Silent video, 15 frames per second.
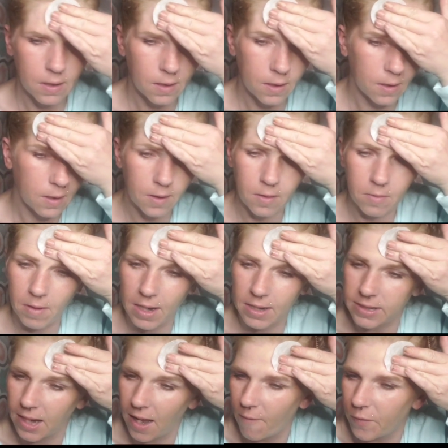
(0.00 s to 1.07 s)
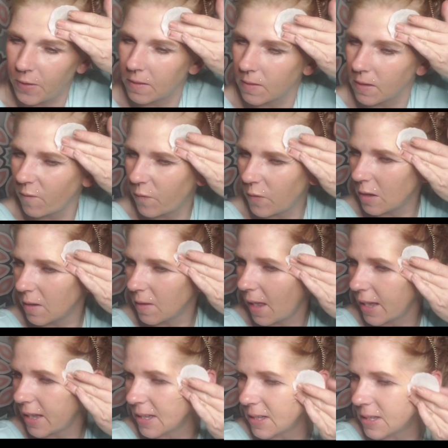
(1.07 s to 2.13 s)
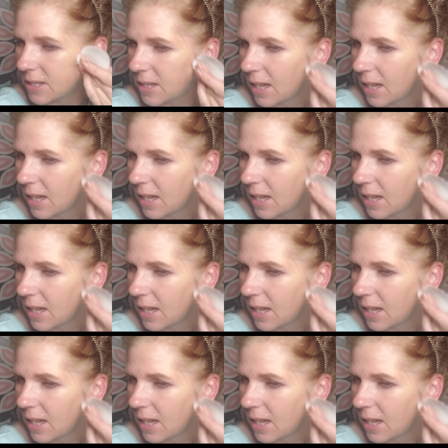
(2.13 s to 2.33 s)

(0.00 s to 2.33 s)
I definitely feel like it's